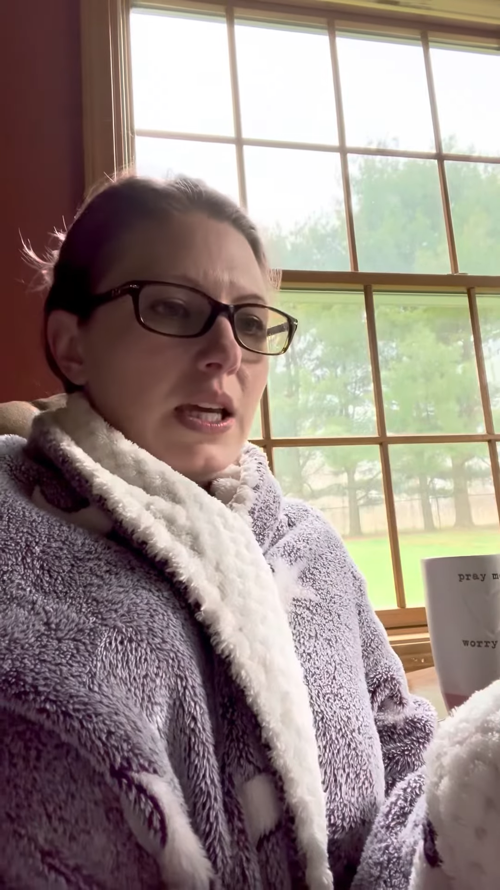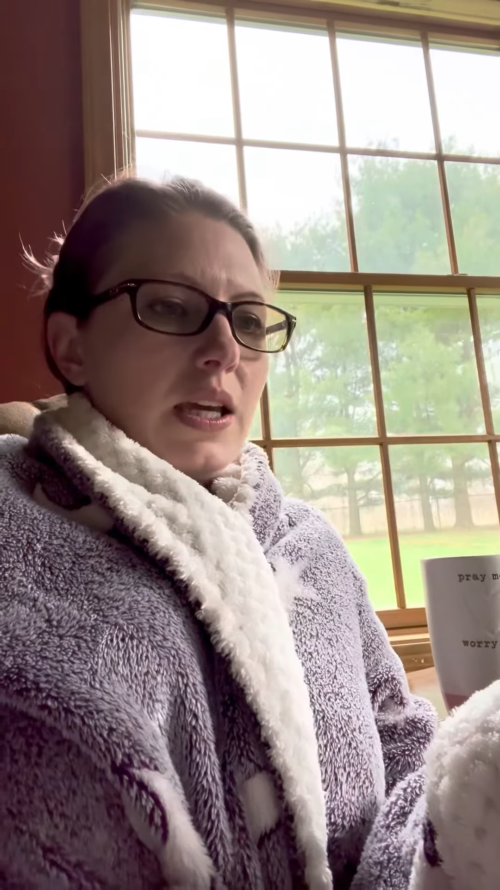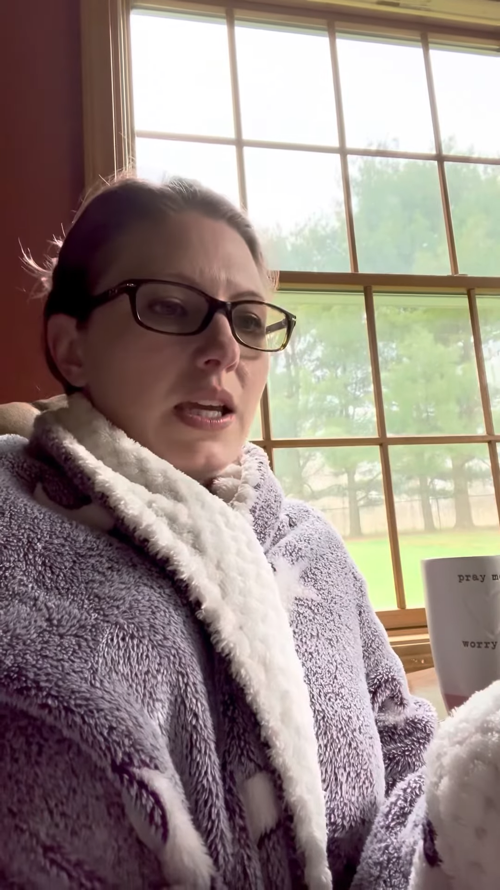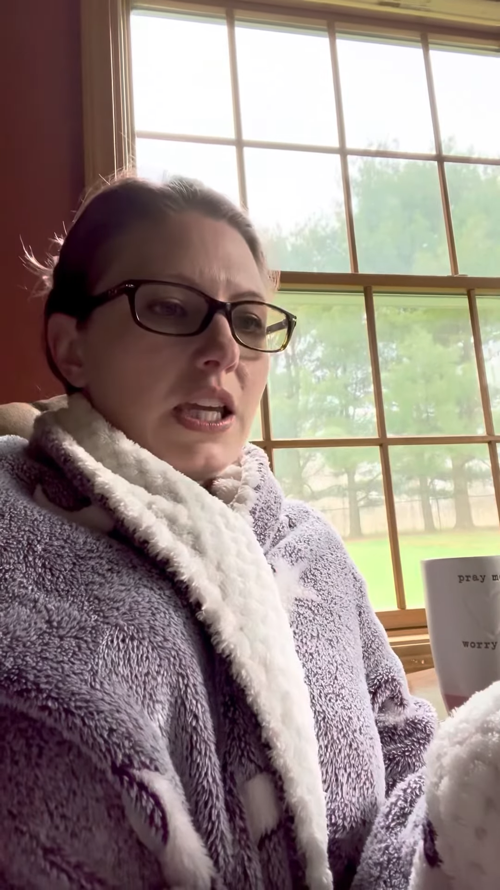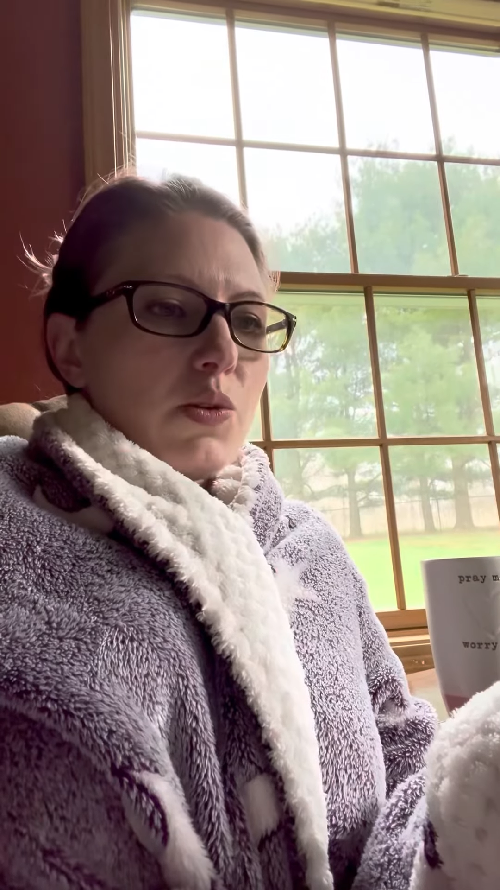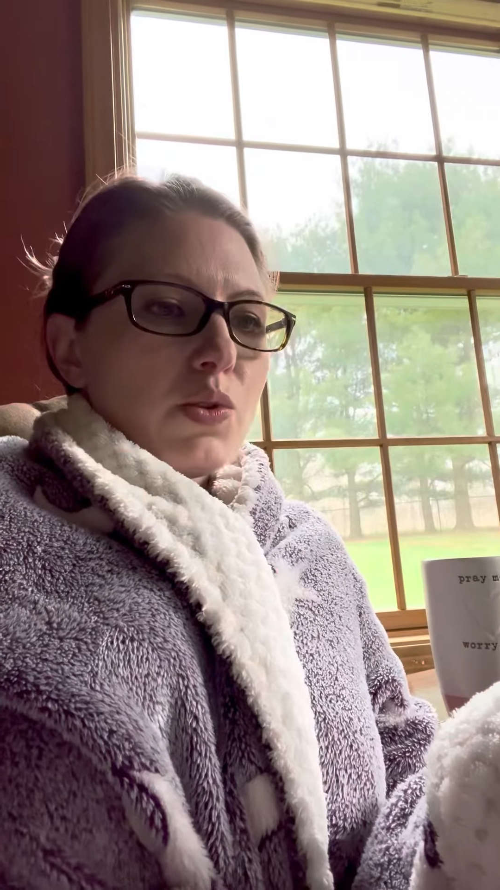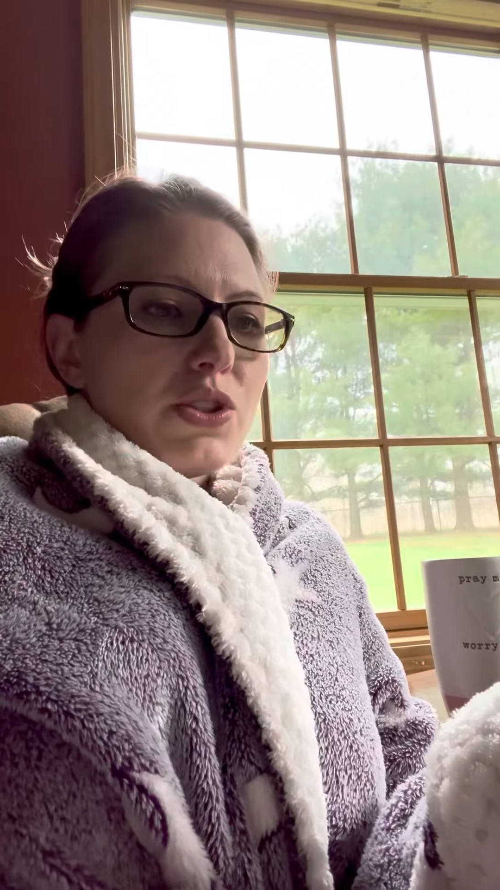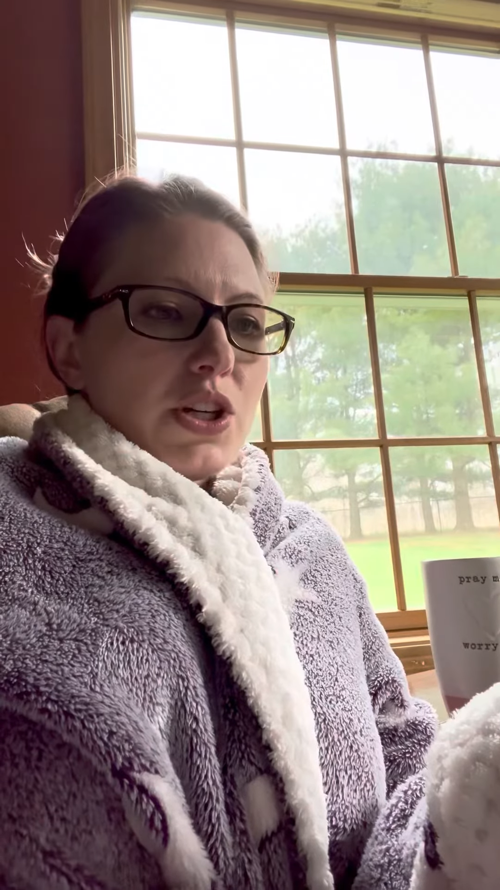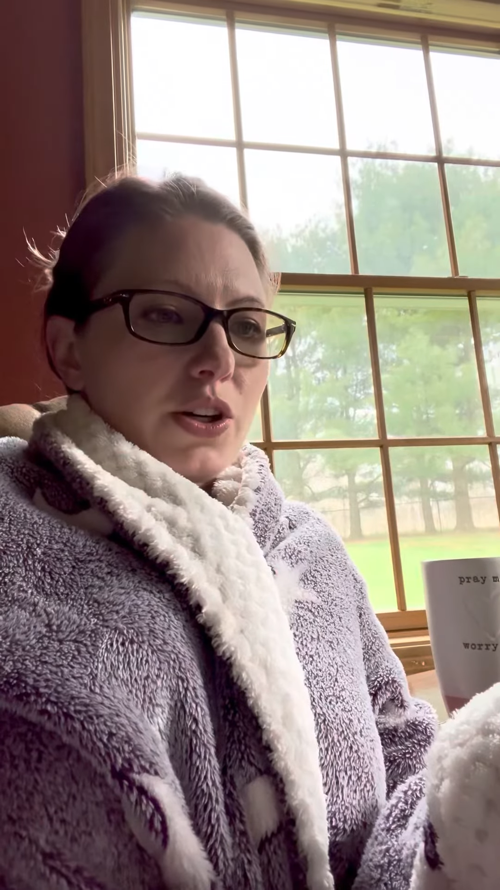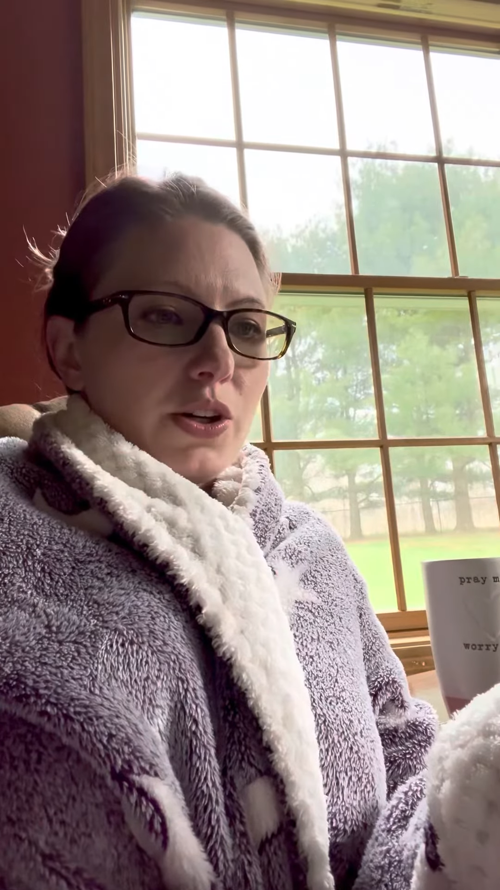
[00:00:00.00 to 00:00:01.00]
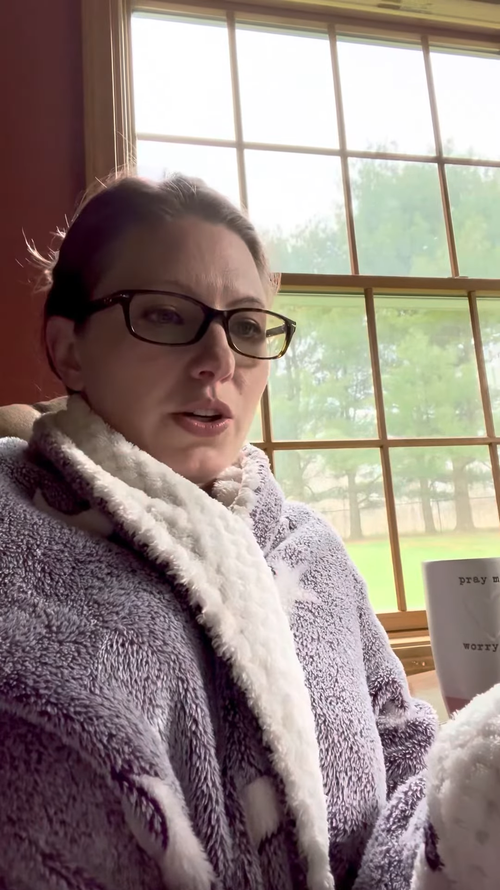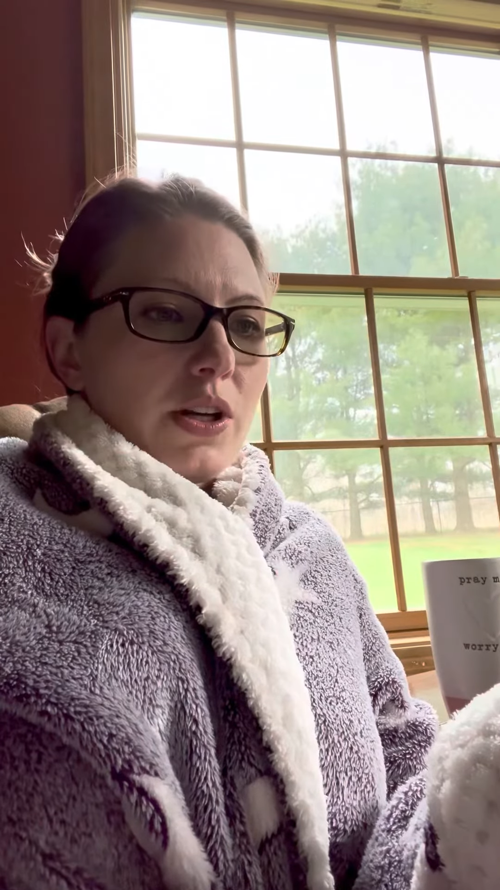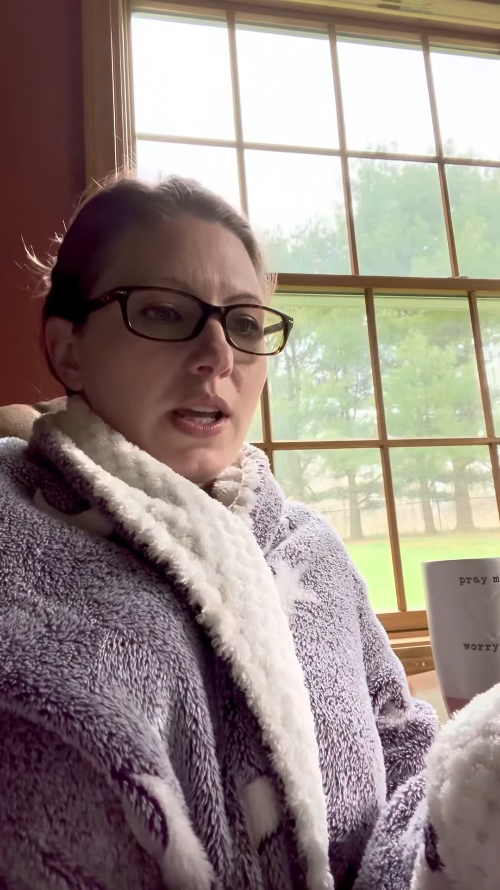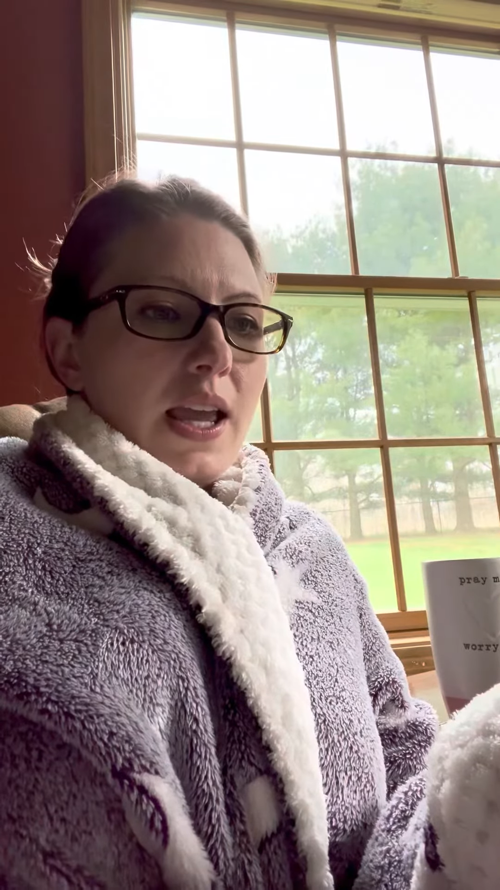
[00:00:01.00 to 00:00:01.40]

He will turn